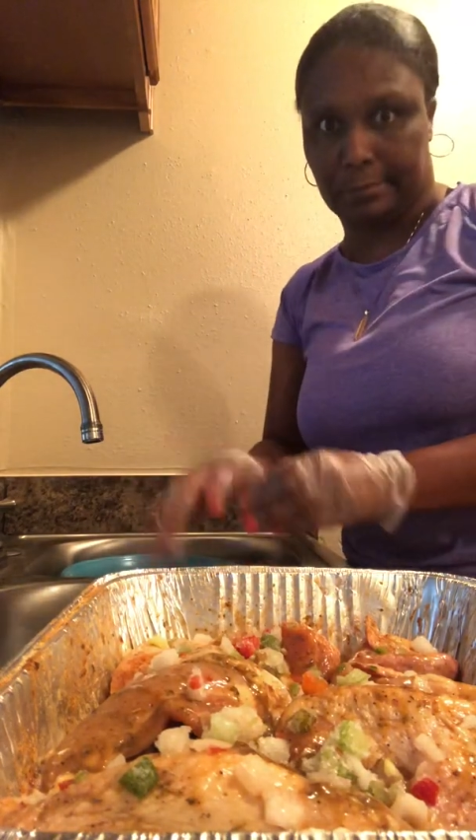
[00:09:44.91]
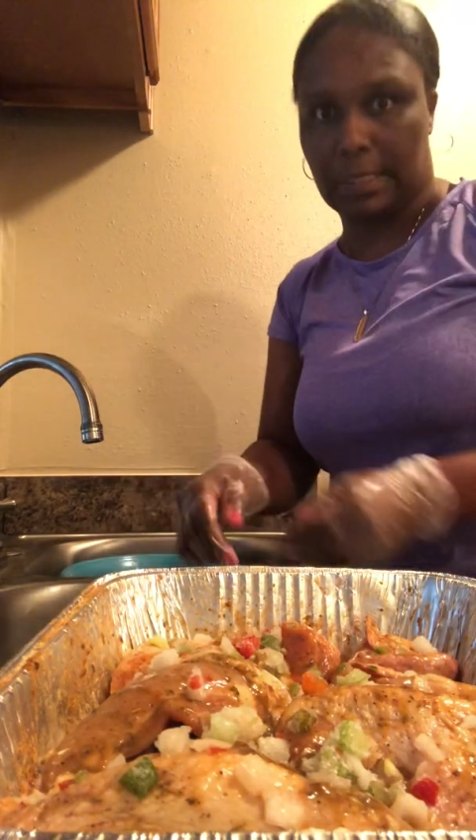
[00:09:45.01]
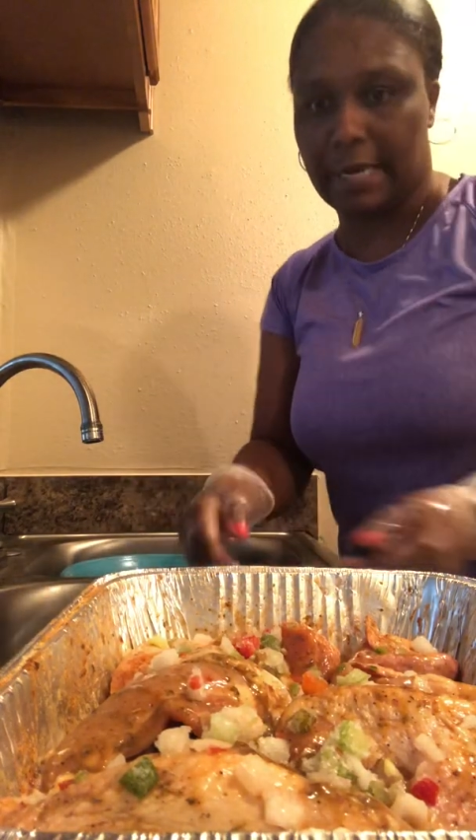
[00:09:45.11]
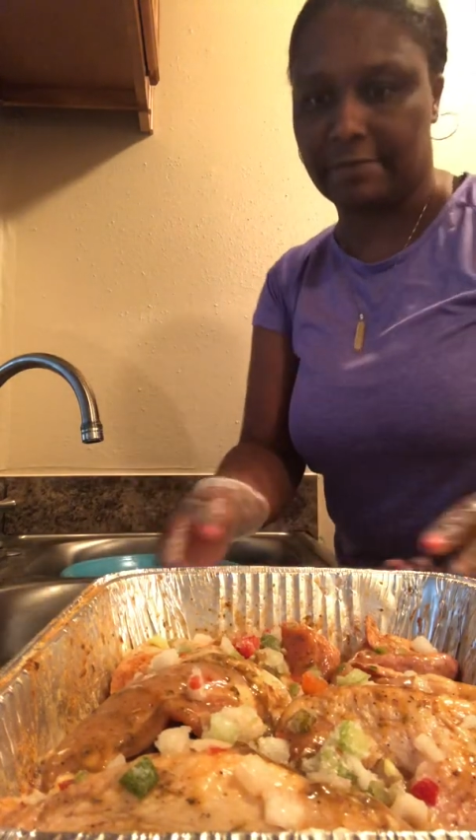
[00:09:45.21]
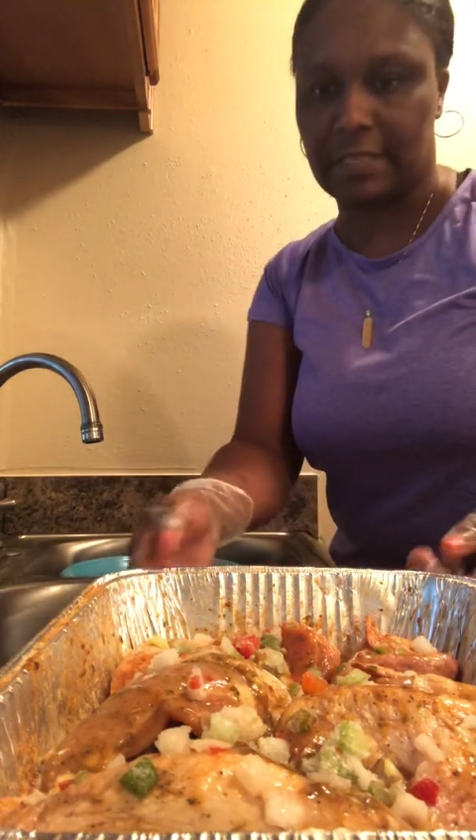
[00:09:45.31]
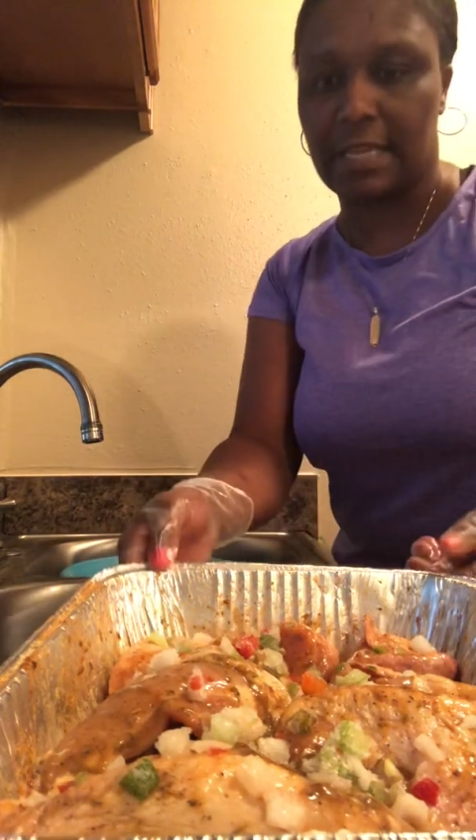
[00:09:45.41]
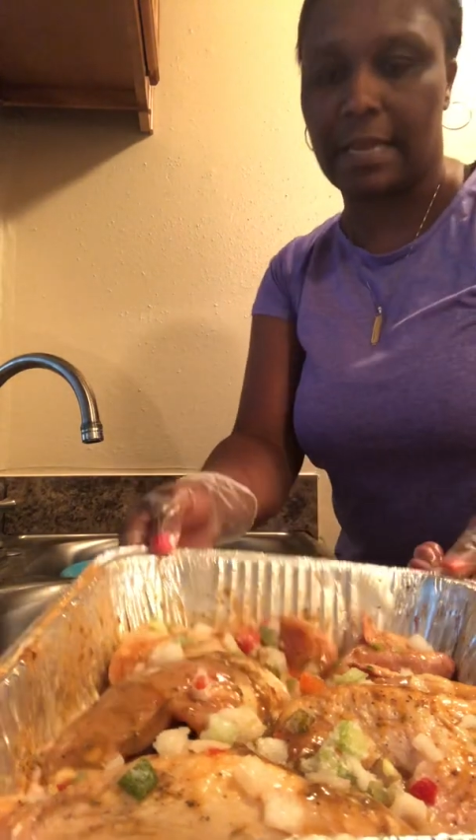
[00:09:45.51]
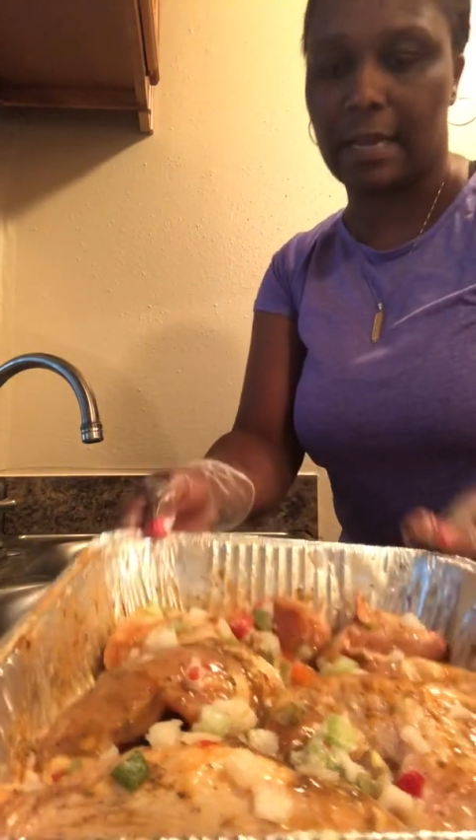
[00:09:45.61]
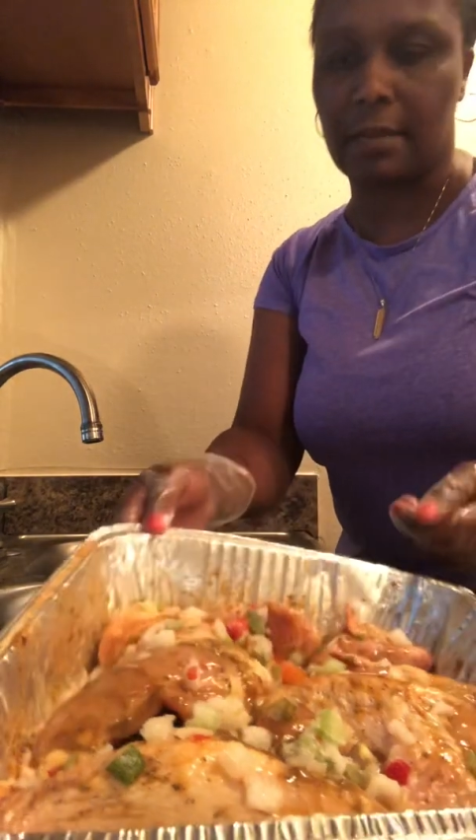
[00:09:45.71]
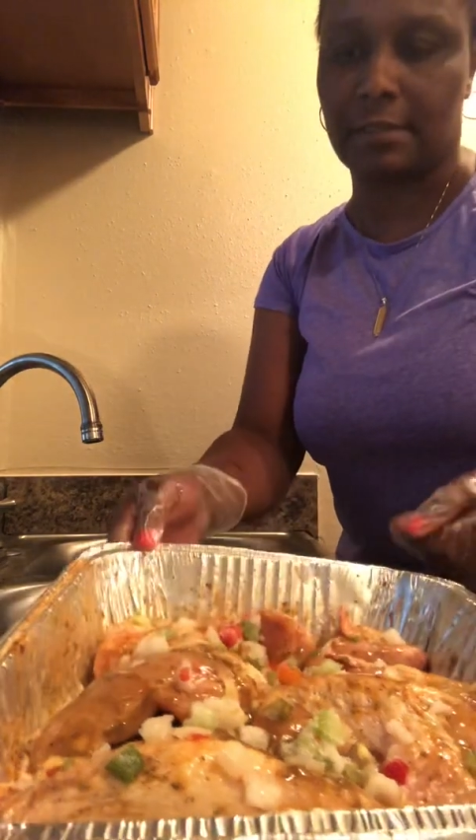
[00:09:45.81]
I have to say
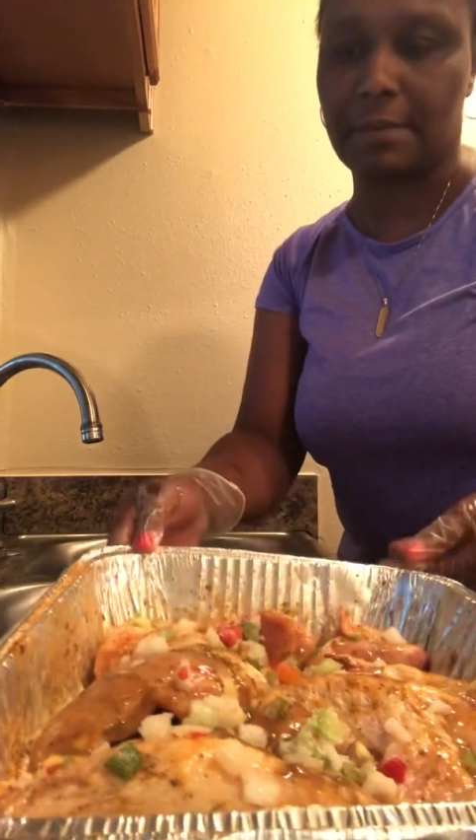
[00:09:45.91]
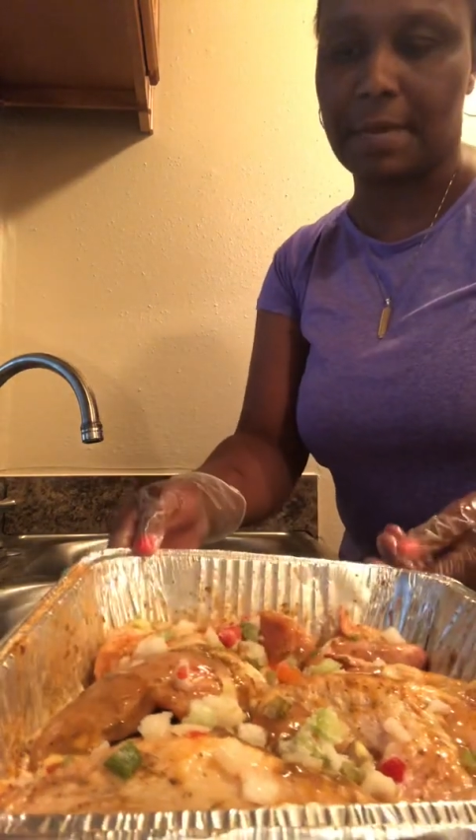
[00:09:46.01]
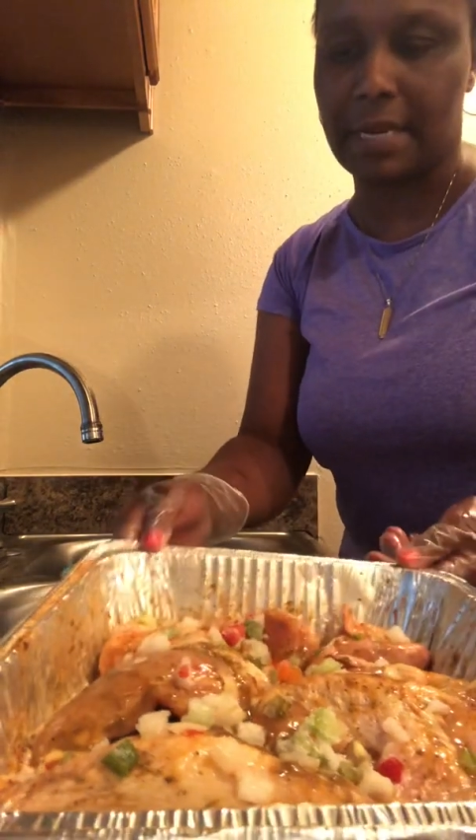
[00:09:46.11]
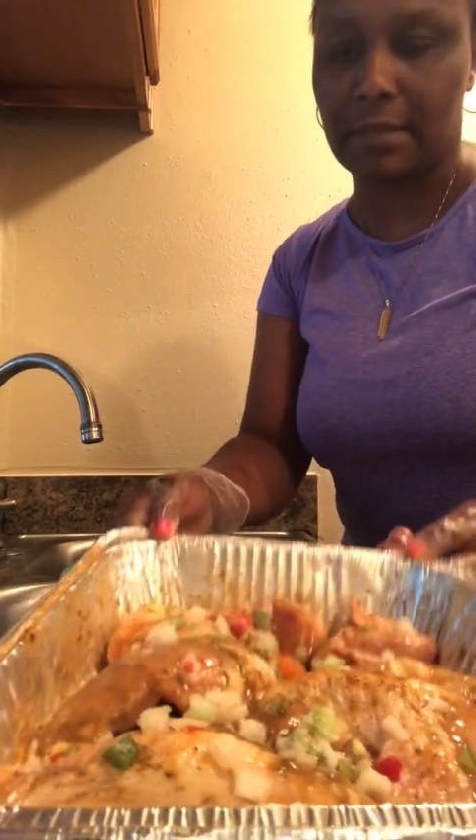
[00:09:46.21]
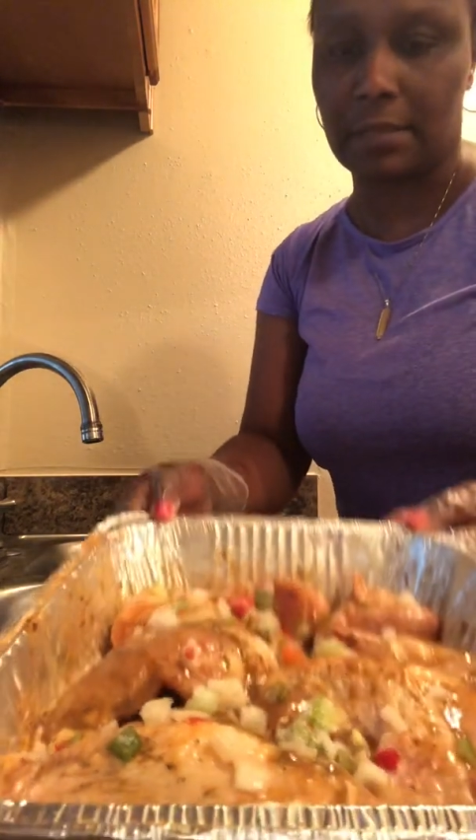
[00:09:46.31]
that because somebody will